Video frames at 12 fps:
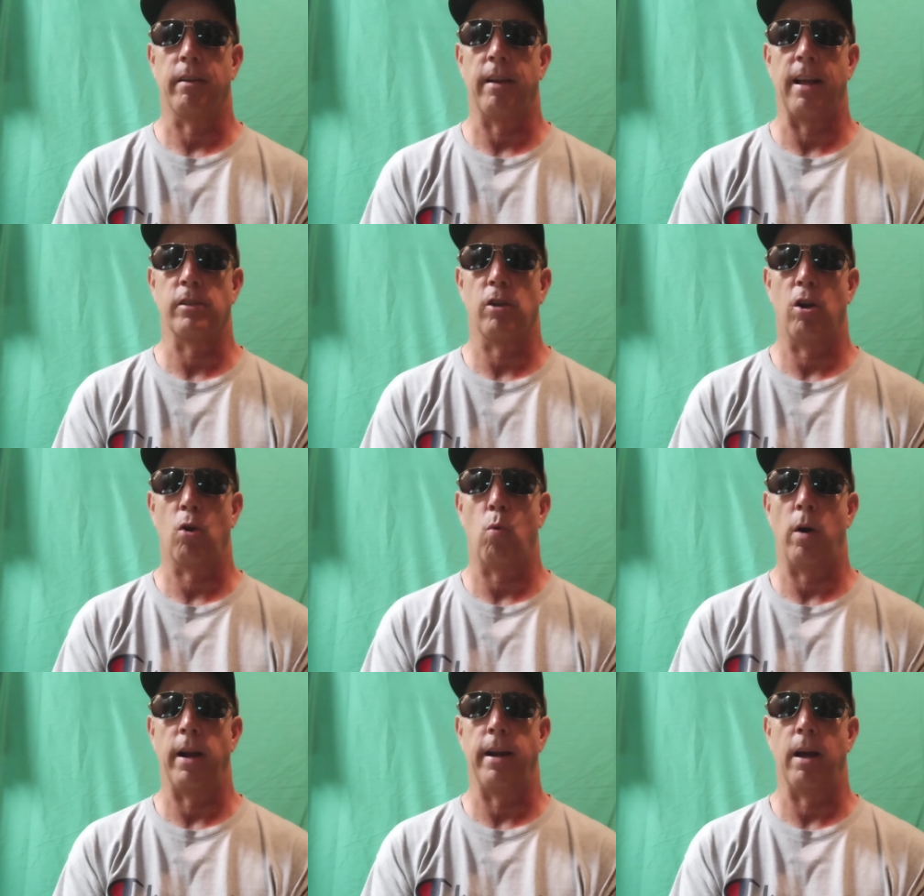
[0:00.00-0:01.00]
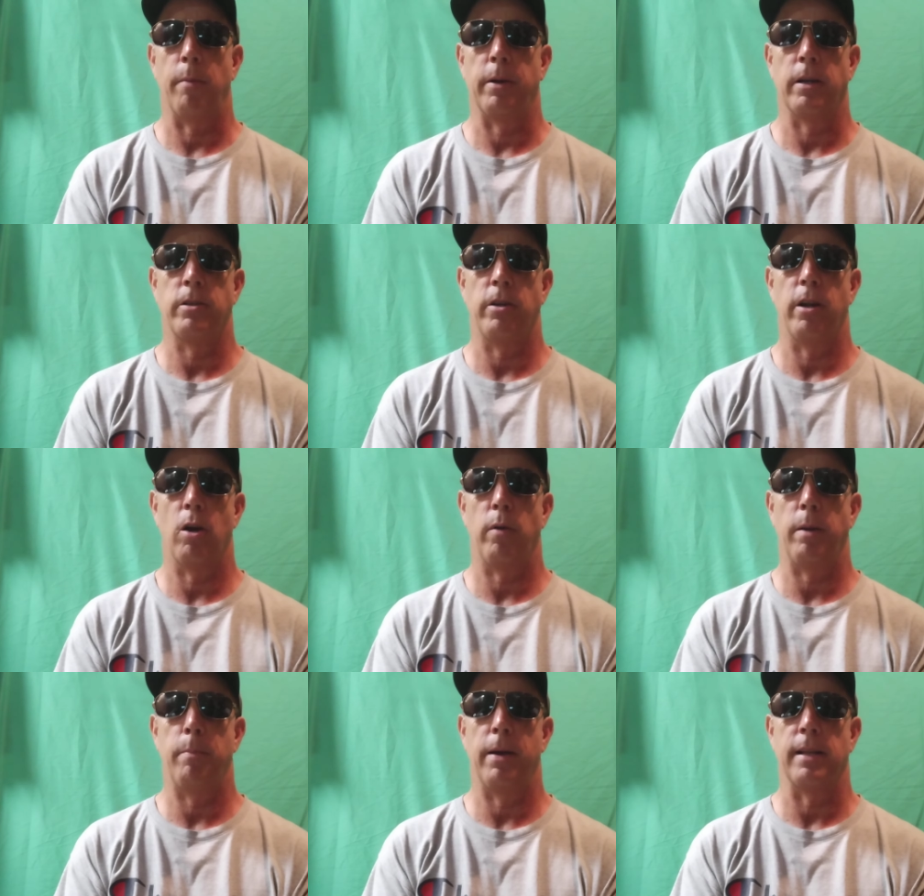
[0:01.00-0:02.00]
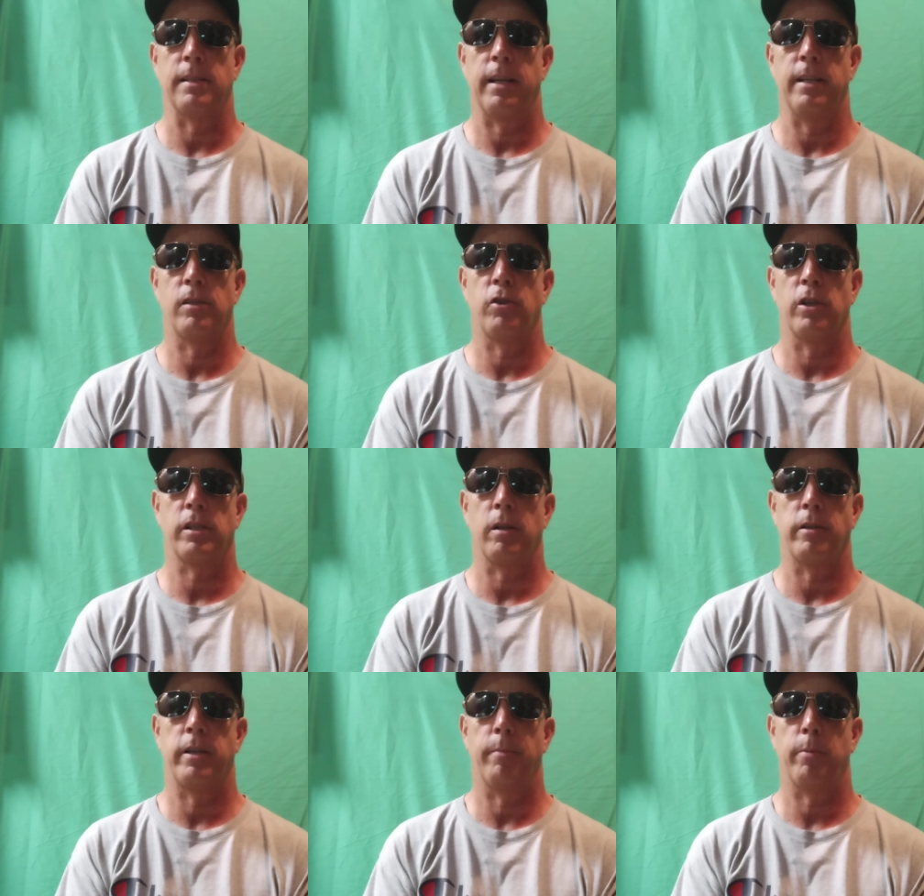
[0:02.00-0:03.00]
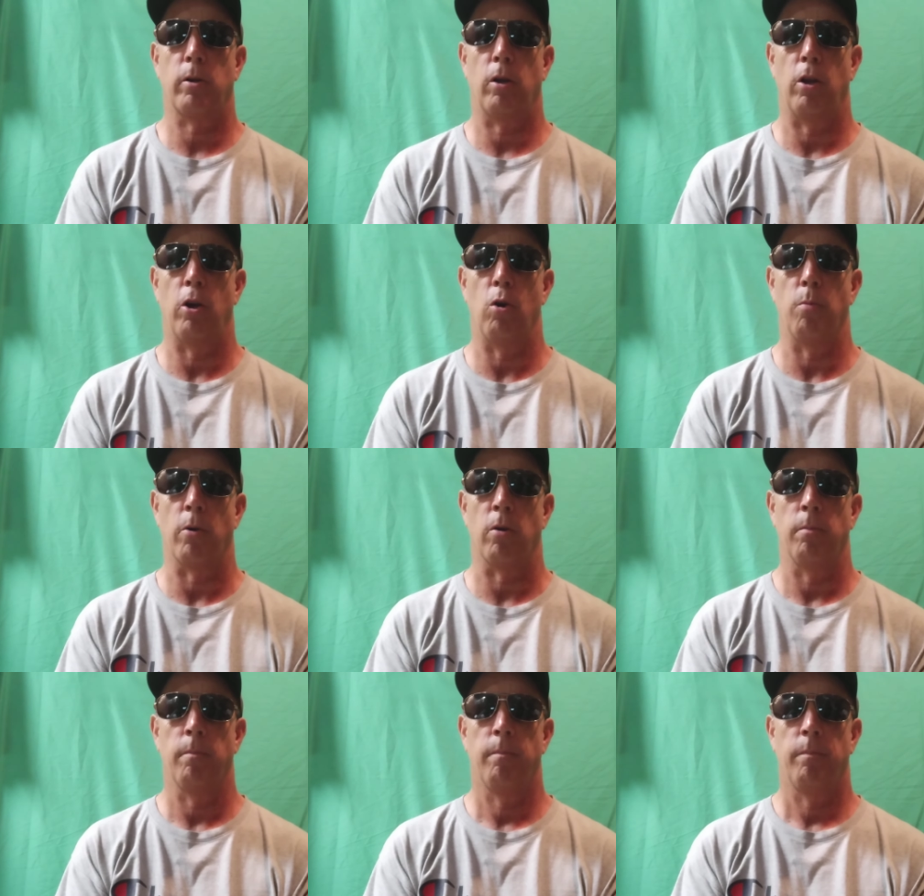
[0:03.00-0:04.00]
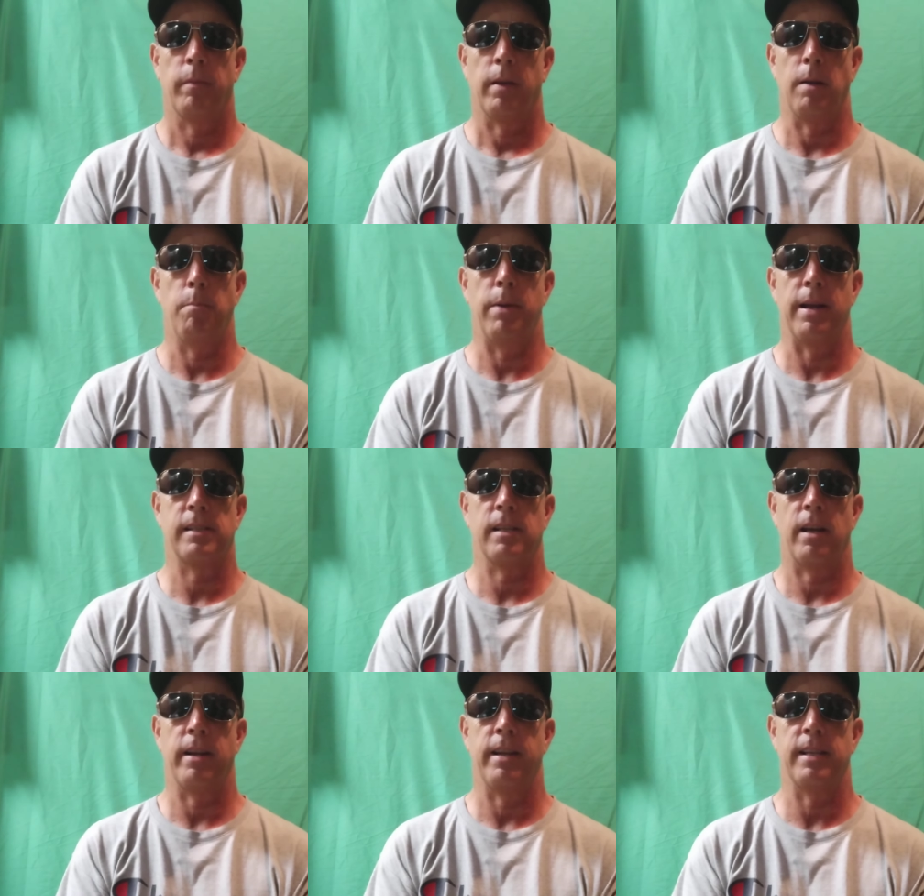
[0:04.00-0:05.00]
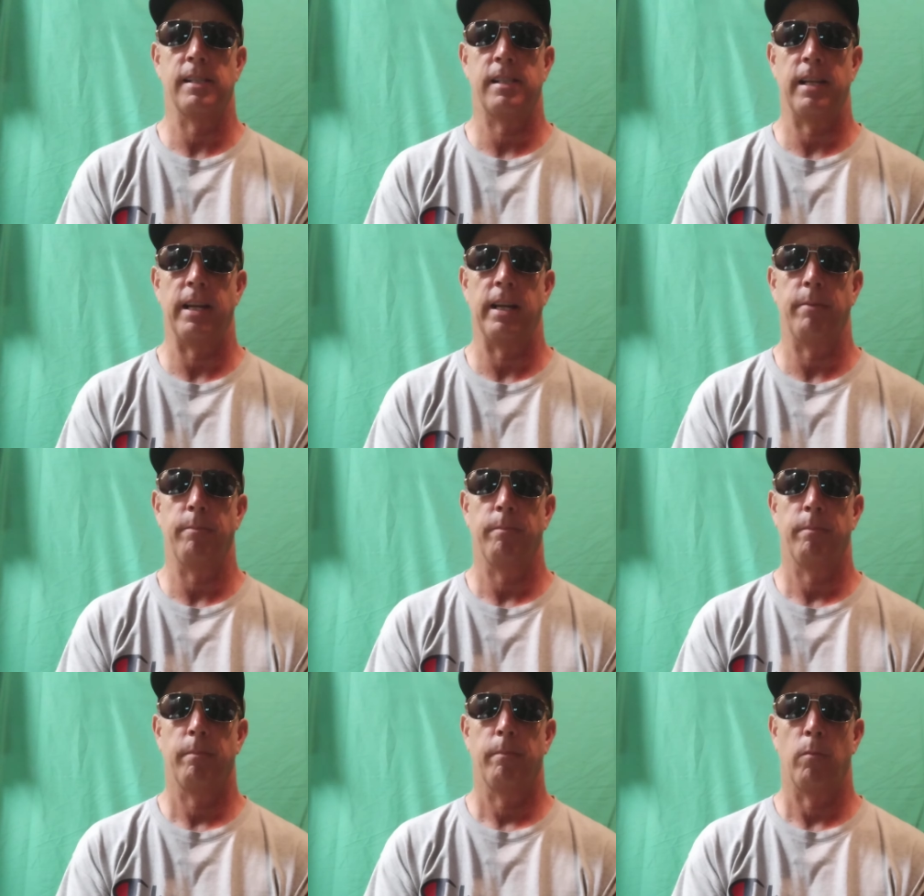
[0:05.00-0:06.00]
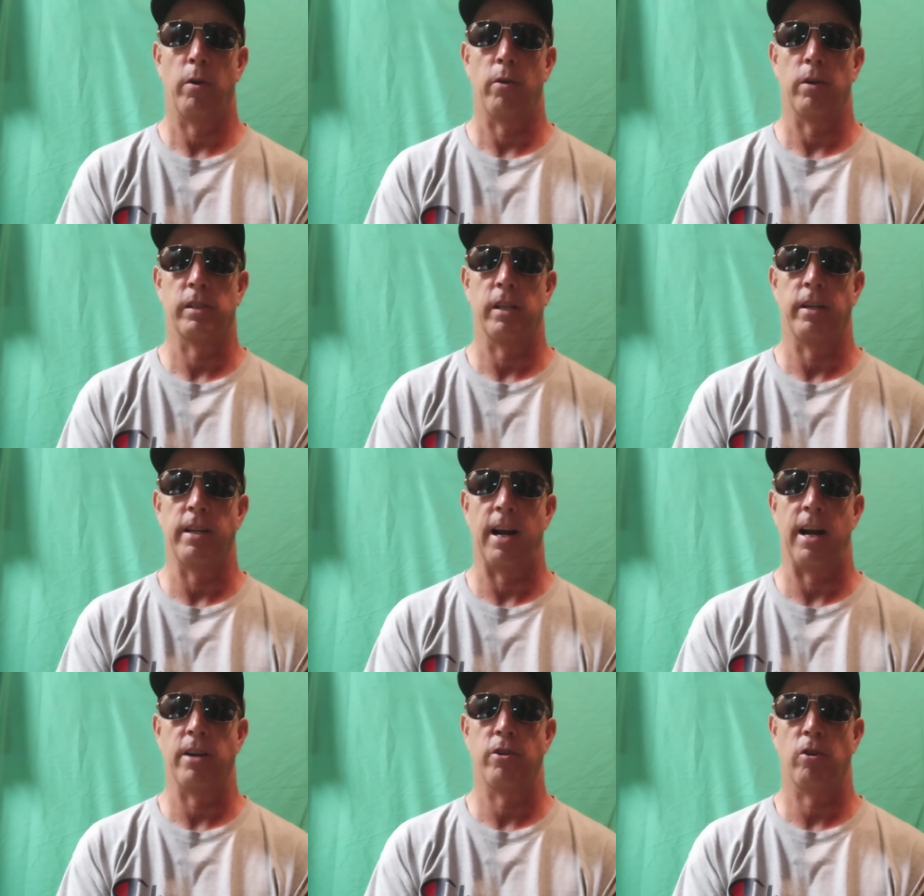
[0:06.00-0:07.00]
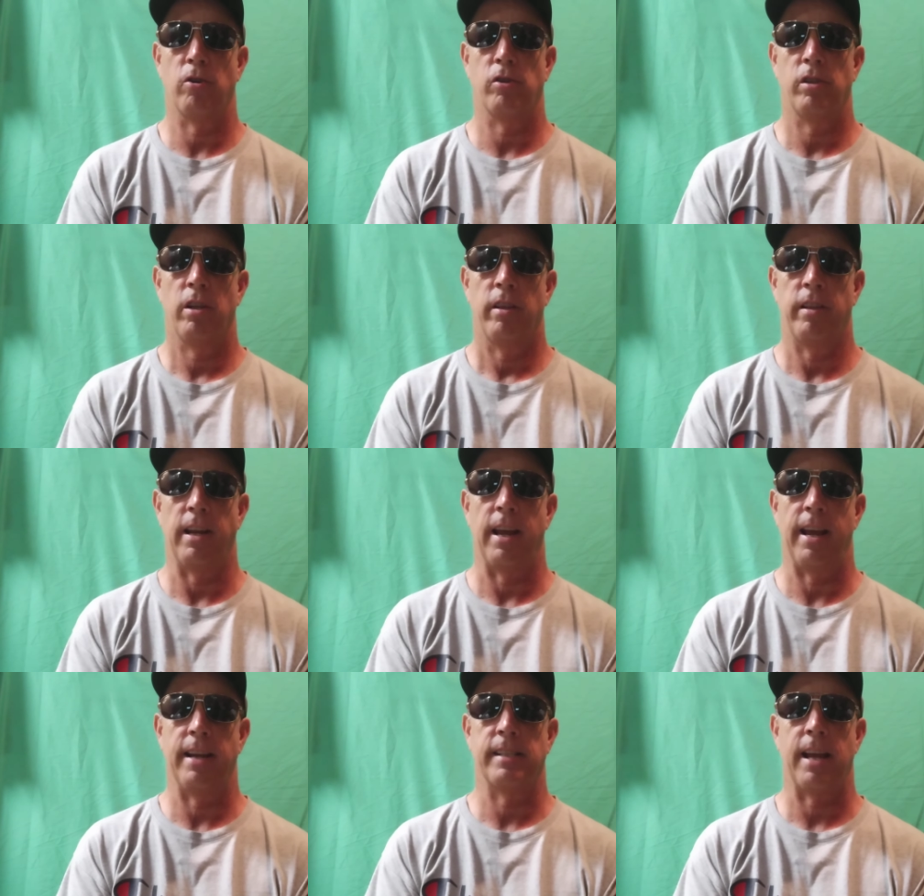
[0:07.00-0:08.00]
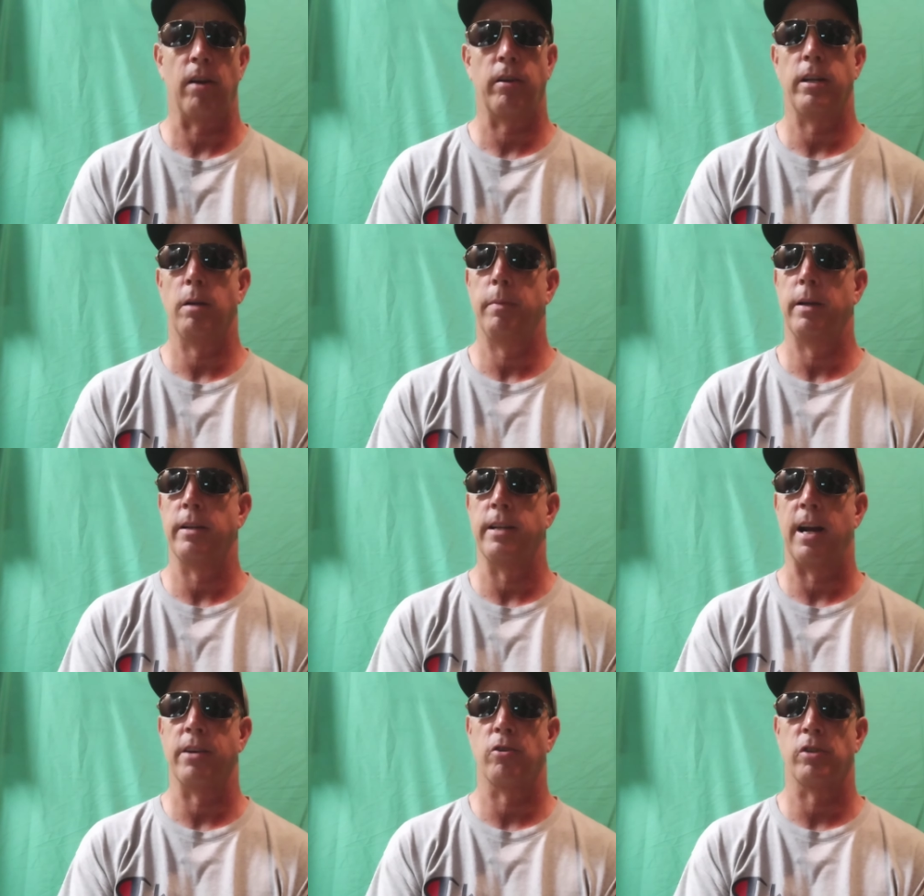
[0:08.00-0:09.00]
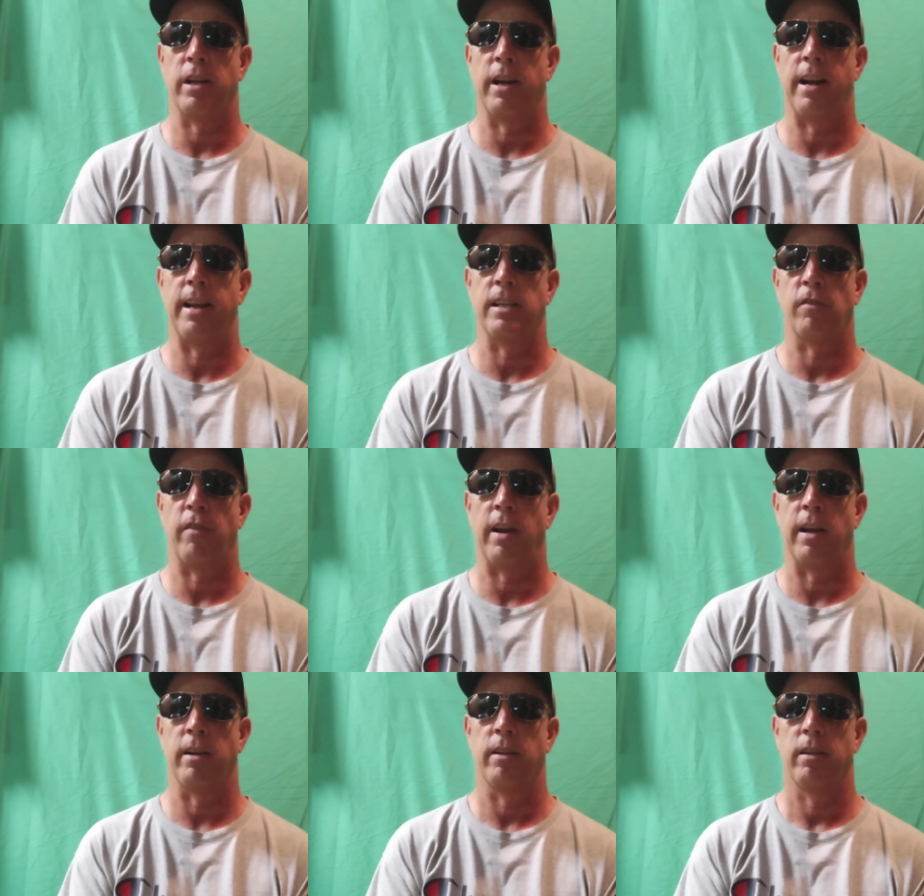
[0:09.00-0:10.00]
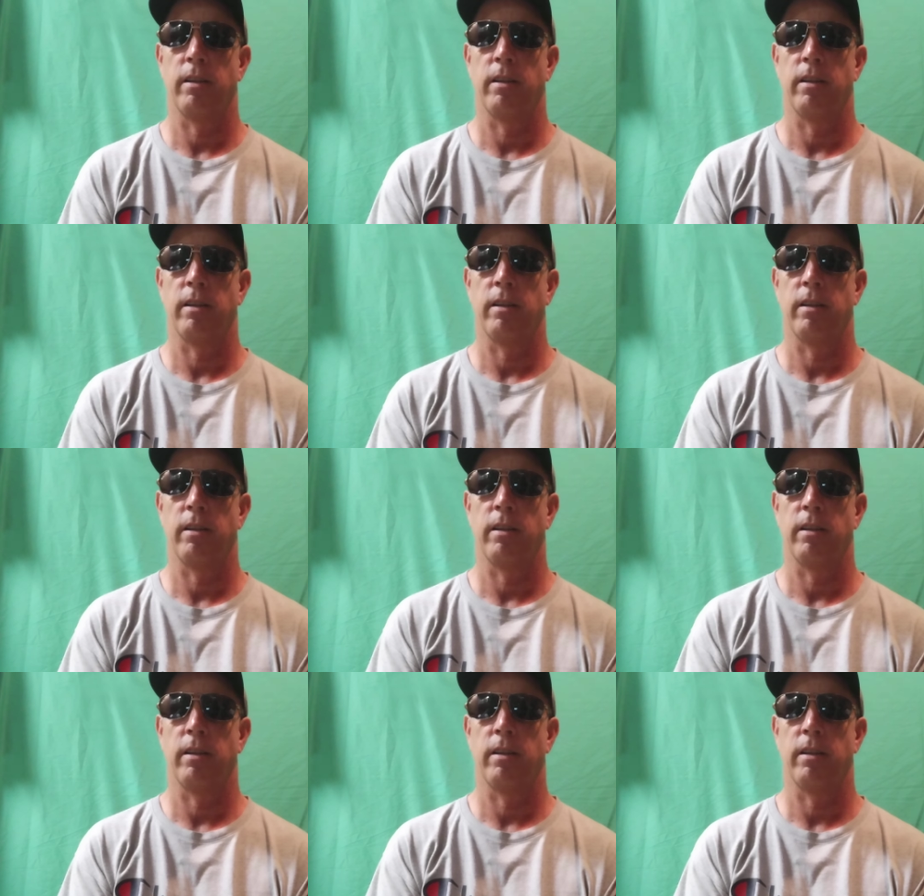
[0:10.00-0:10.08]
that's all quiet now because you know he bets. He's just a typical homer. He bets on his team, whether it's the Dodgers, the A's. How can you be a Dodgers and an A's fan?